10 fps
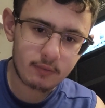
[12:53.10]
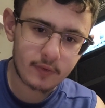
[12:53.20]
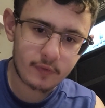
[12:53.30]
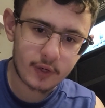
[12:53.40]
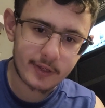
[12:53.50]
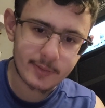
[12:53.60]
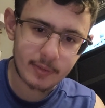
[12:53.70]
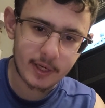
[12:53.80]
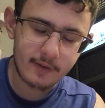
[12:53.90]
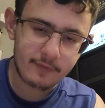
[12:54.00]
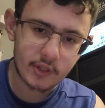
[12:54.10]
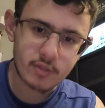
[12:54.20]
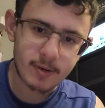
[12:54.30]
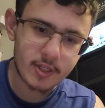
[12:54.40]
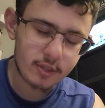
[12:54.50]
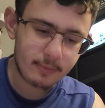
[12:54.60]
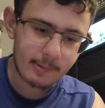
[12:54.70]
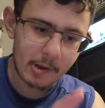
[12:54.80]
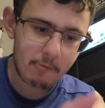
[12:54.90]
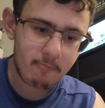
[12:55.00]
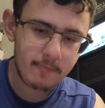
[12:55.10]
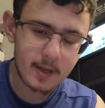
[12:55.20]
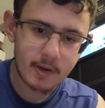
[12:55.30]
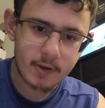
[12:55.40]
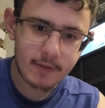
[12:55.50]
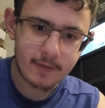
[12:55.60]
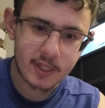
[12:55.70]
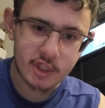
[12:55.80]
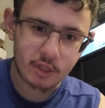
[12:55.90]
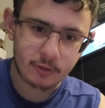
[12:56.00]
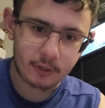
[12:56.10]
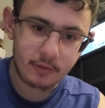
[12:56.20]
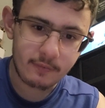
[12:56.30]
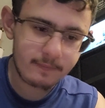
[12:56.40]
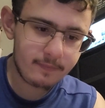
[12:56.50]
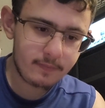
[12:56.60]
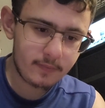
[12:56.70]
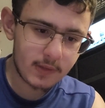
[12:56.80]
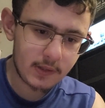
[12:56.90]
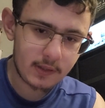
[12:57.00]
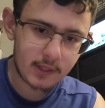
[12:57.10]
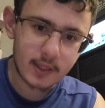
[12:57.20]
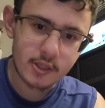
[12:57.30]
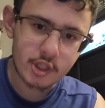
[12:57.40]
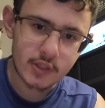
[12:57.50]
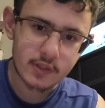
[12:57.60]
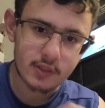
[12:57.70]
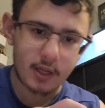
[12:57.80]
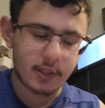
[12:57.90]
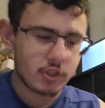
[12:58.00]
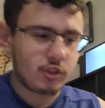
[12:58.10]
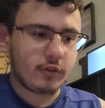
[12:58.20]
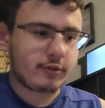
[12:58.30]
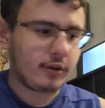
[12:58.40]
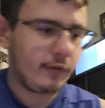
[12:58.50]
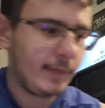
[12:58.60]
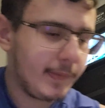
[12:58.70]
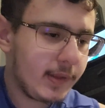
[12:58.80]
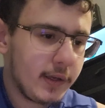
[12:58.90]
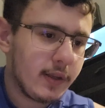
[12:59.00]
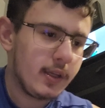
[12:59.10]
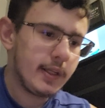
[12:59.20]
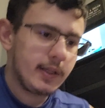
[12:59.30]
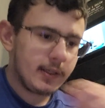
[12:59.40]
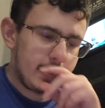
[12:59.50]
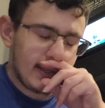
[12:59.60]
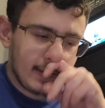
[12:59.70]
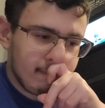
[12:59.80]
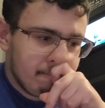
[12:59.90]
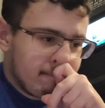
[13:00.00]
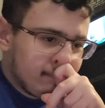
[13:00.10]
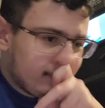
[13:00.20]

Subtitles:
with Frostbite Superman, the Joker, and Jason Todd's Joker. For